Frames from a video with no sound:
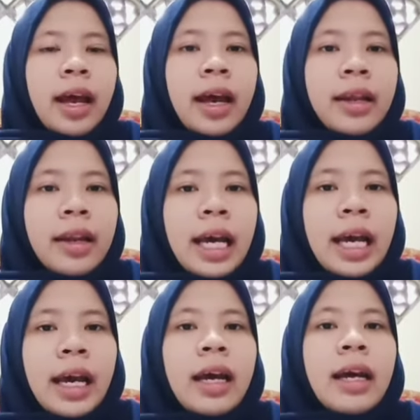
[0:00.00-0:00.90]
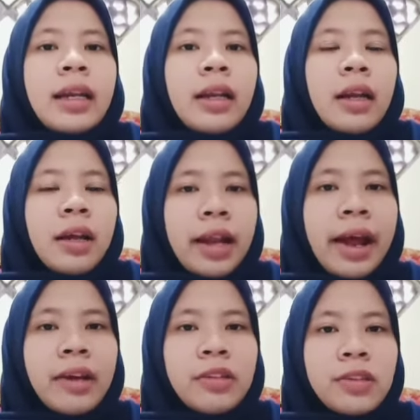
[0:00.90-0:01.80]
And then
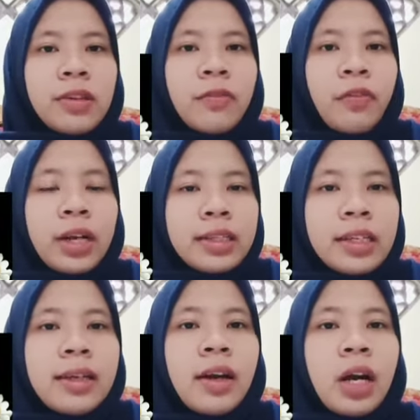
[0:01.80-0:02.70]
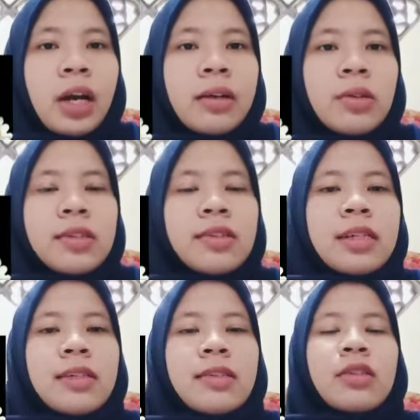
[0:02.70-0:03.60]
next, the phonetic
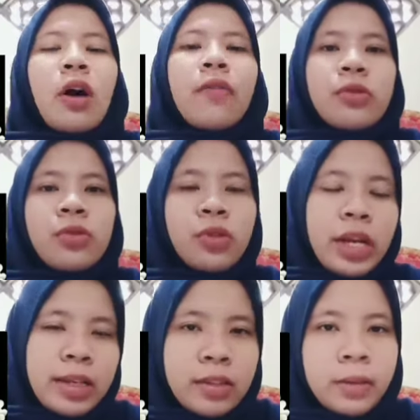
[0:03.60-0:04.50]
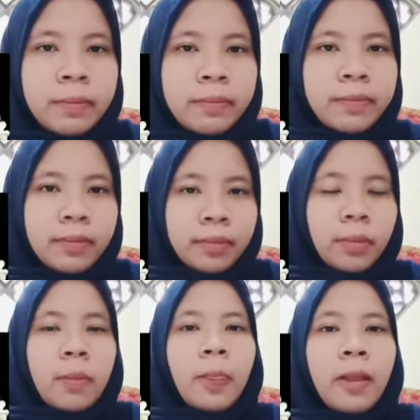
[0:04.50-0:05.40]
characteristics of stress.
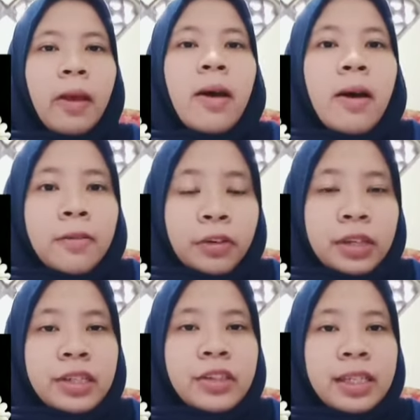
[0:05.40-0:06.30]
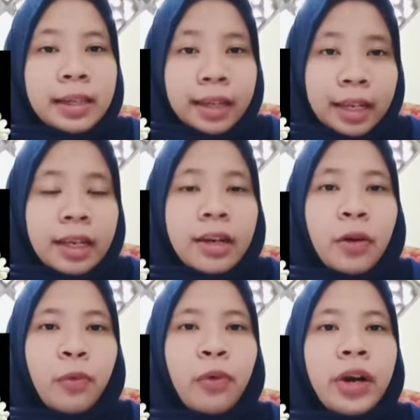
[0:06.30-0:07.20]
Phonetically,
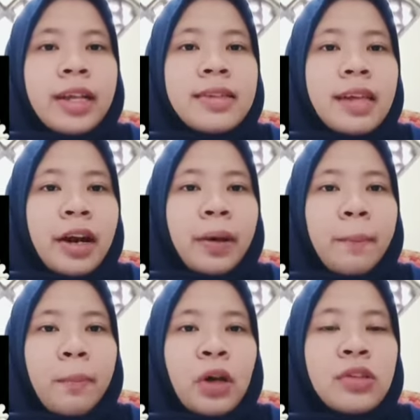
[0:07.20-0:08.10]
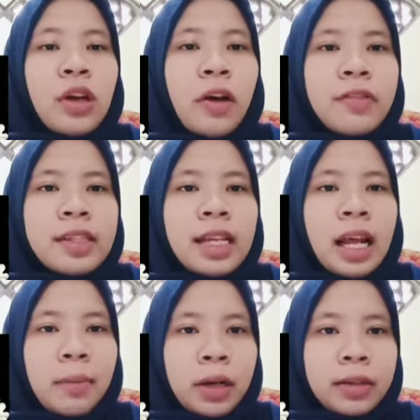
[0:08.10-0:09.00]
words are composed of
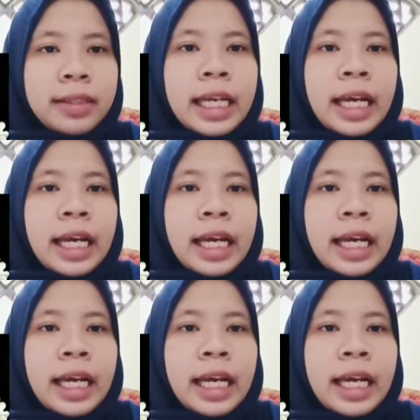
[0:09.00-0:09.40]
syllables,